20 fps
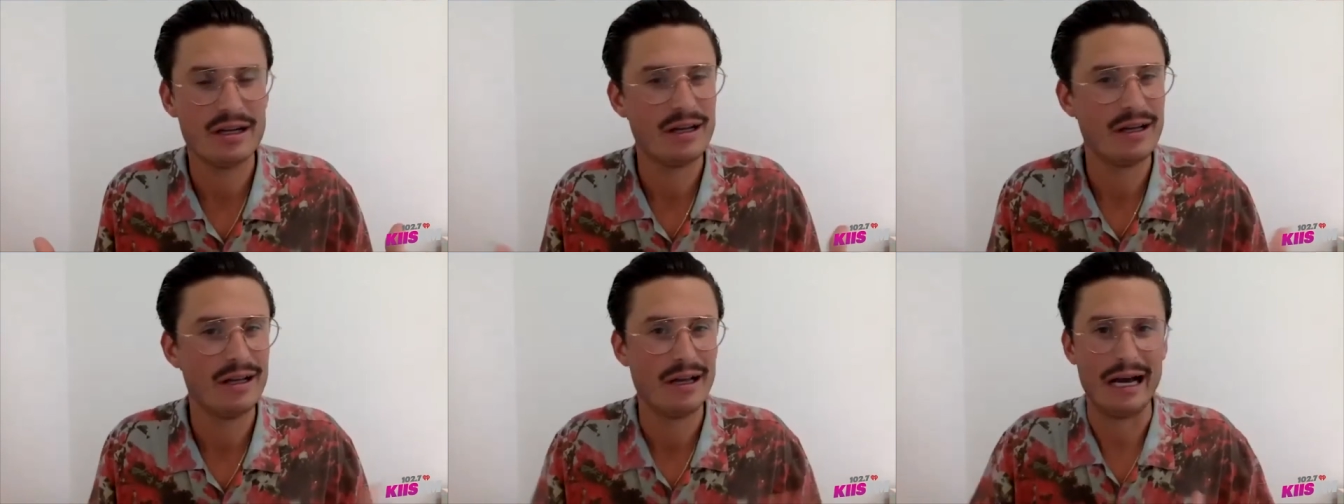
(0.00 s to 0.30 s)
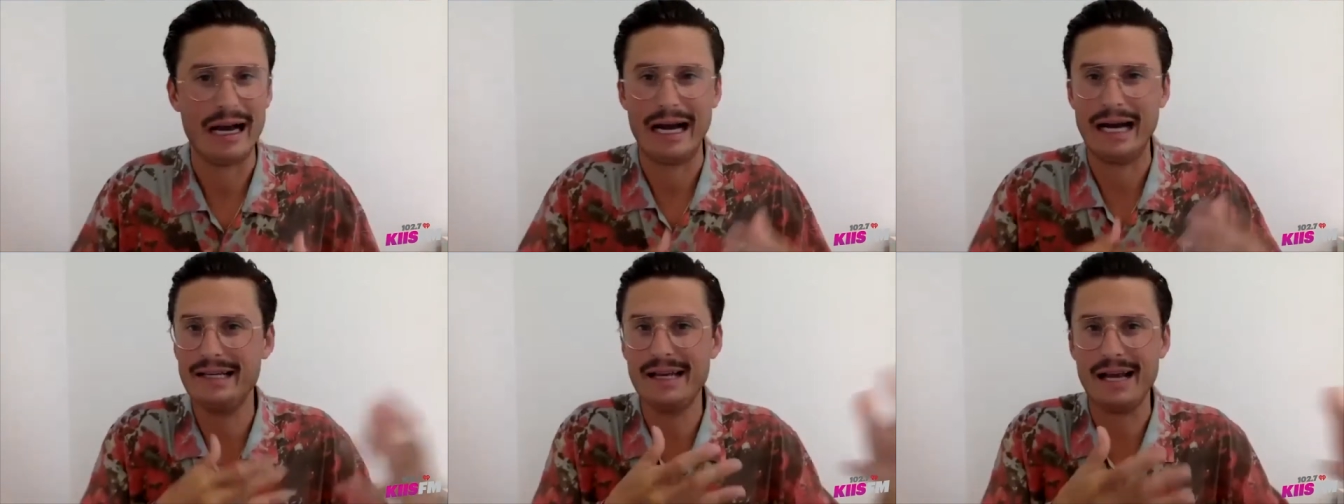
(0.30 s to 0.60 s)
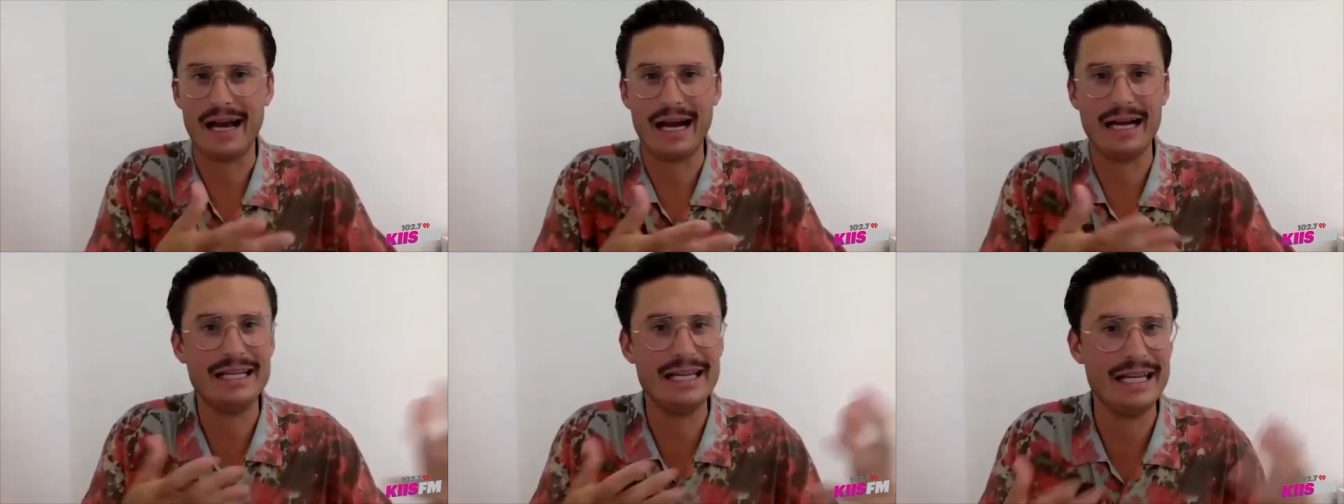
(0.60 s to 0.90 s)
I
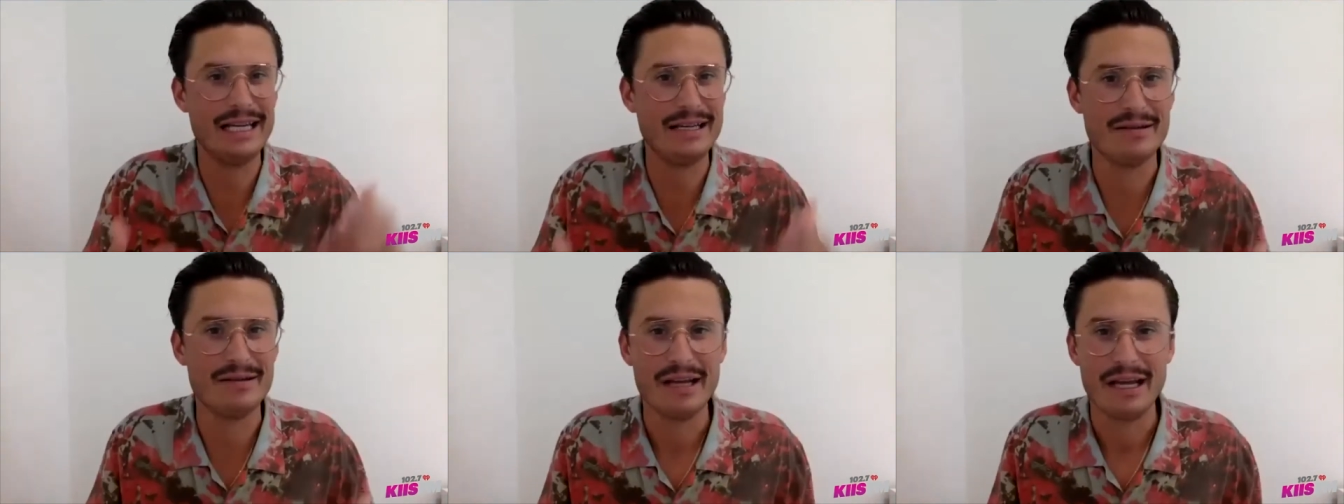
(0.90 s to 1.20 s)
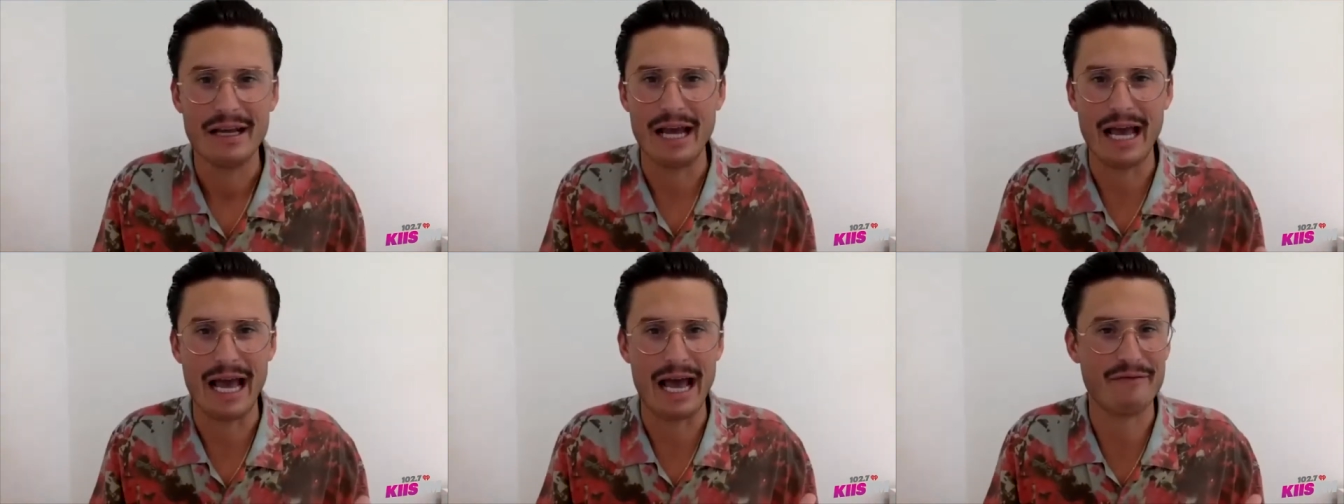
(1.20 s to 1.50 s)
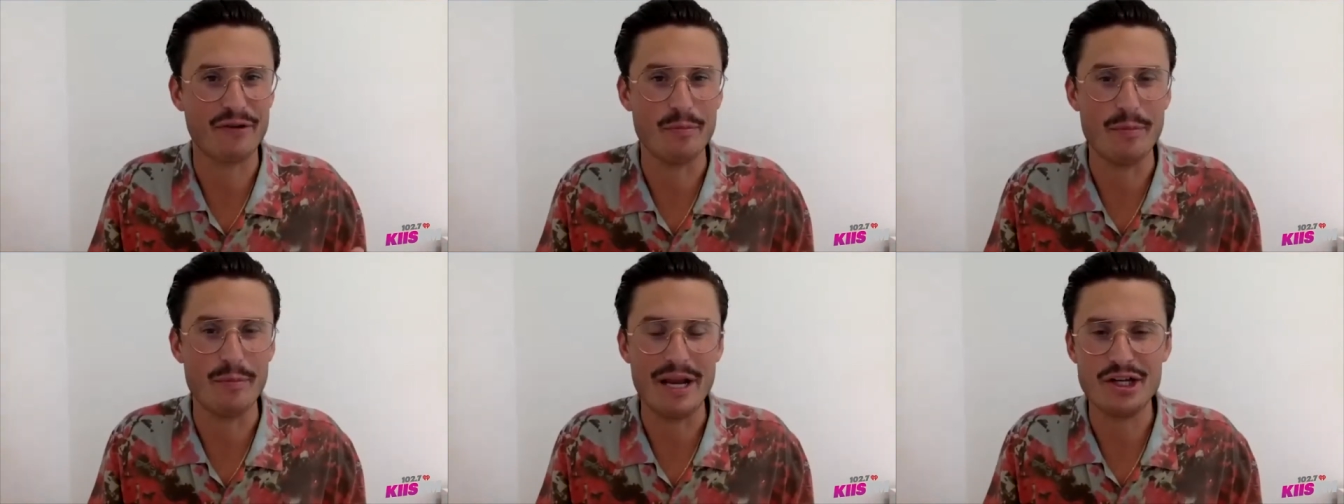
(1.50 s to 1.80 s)
I need
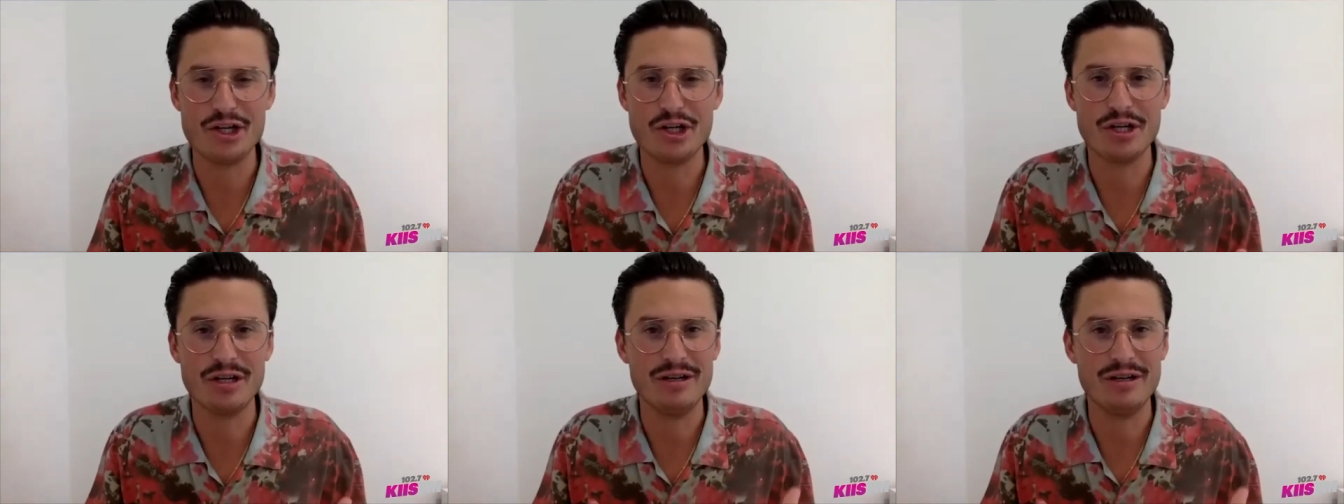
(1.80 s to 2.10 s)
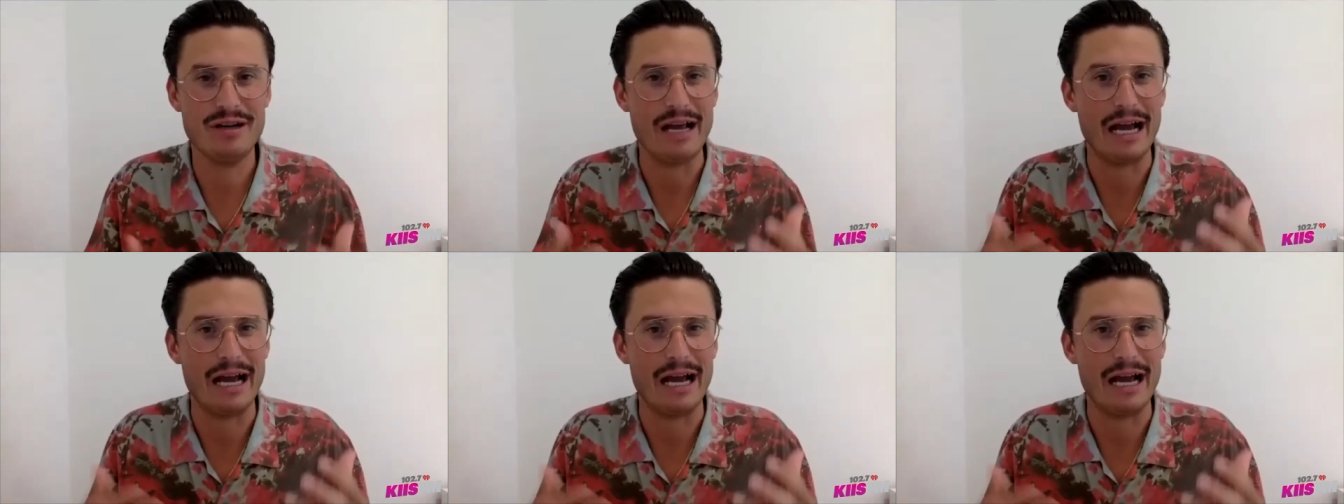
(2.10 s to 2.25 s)
affirmation.